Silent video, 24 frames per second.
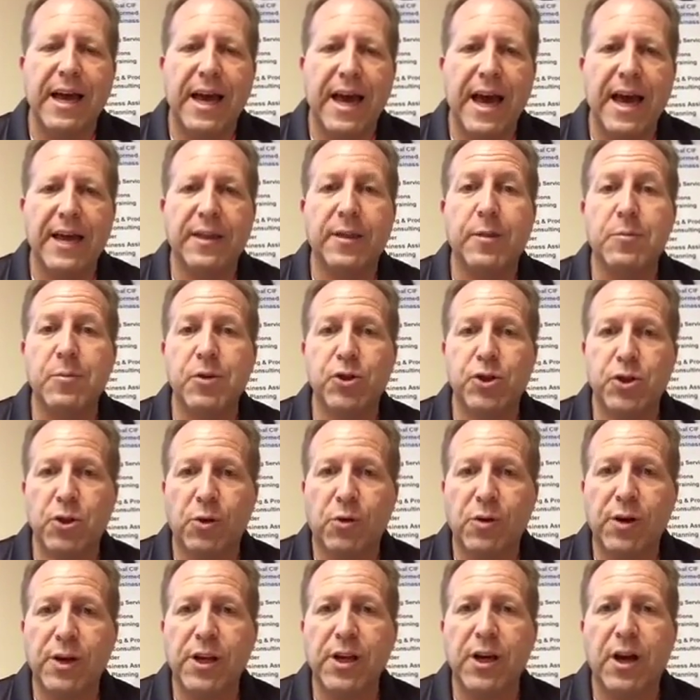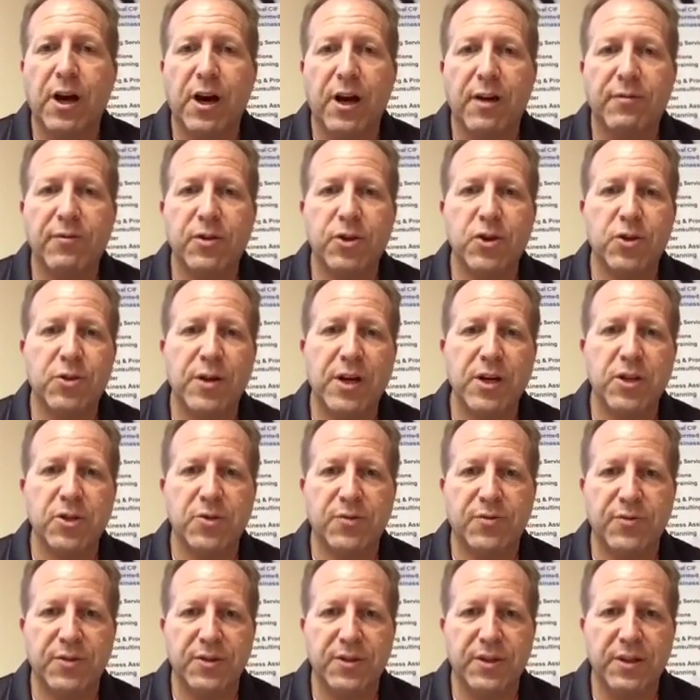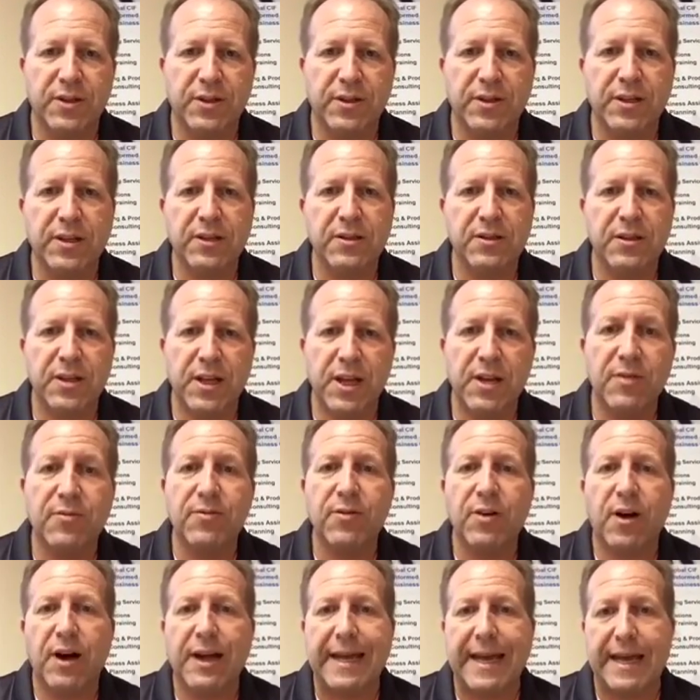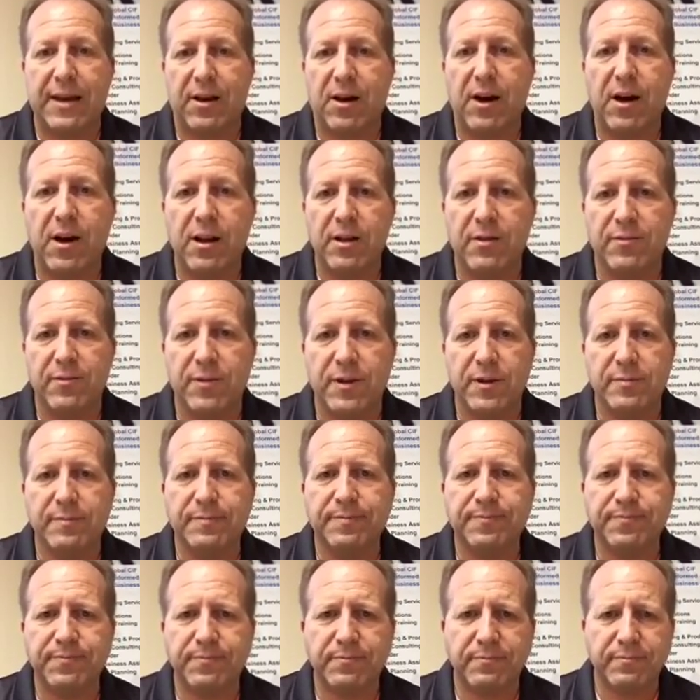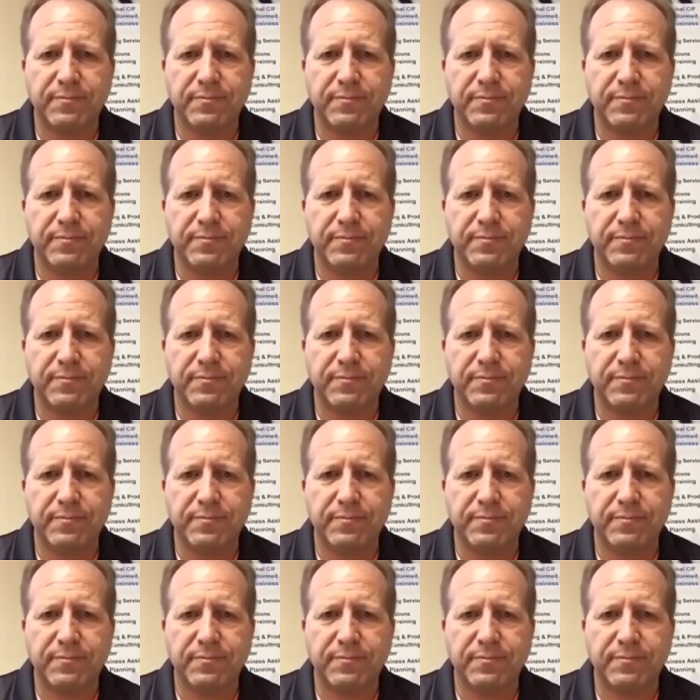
at the majority of the trade show facilities, if not at all of them,